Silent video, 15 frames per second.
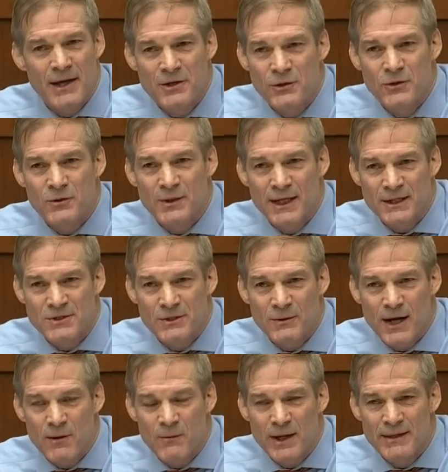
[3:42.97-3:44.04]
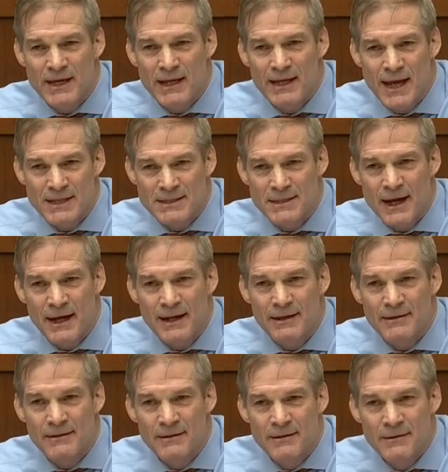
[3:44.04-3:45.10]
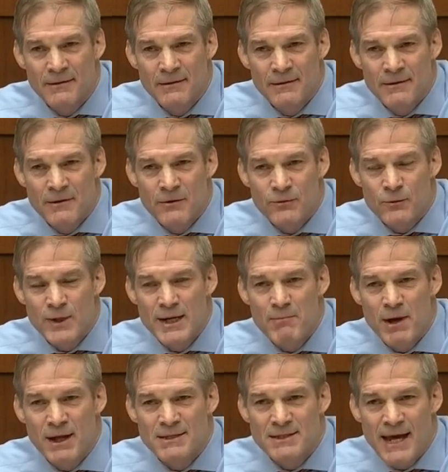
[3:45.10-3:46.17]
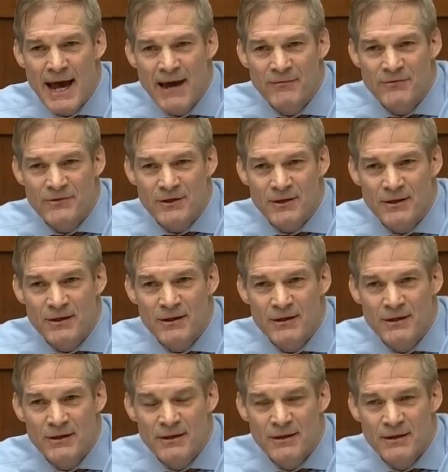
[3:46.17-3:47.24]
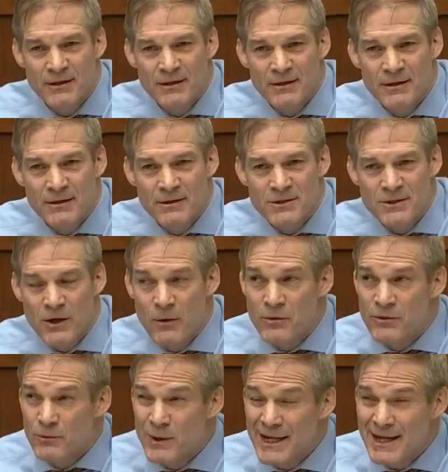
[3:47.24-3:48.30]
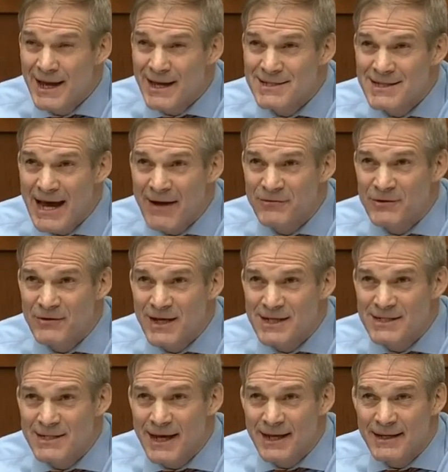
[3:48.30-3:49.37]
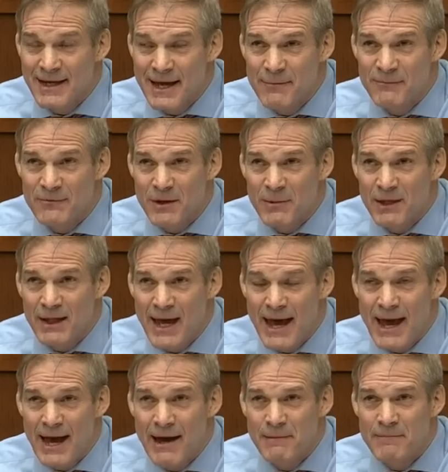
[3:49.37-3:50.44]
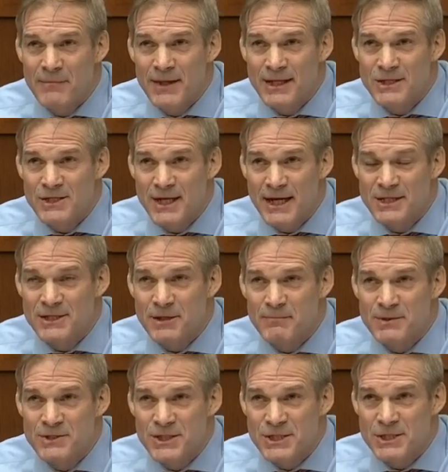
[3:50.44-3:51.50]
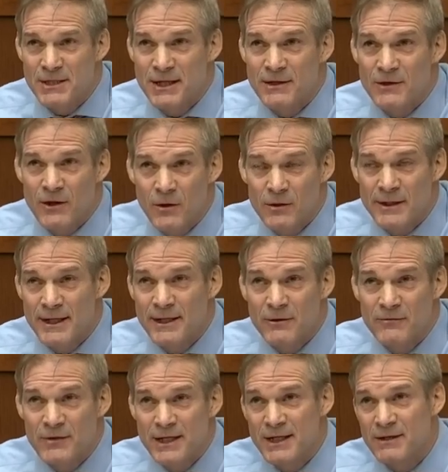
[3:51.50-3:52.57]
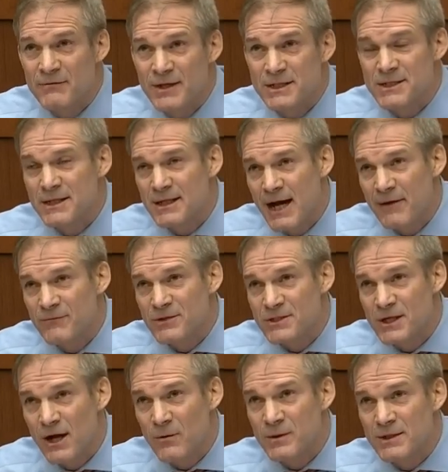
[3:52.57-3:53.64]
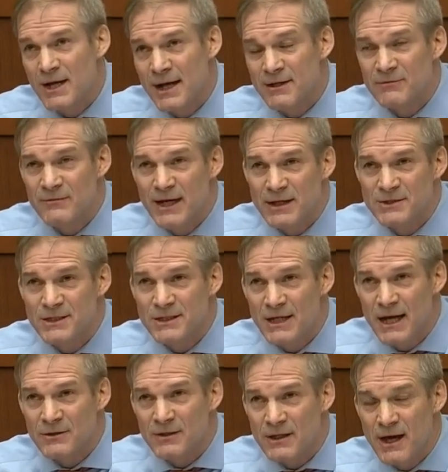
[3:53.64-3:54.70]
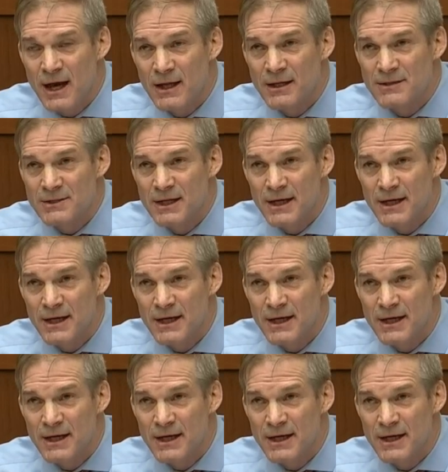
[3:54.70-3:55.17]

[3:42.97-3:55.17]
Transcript: I knew you'd get to it. I read that last night. 3 months after, so 3 days after they say it came from a lab, they changed their position, and the only intervening event's a conference call with Dr. Fauci and Dr. Collins.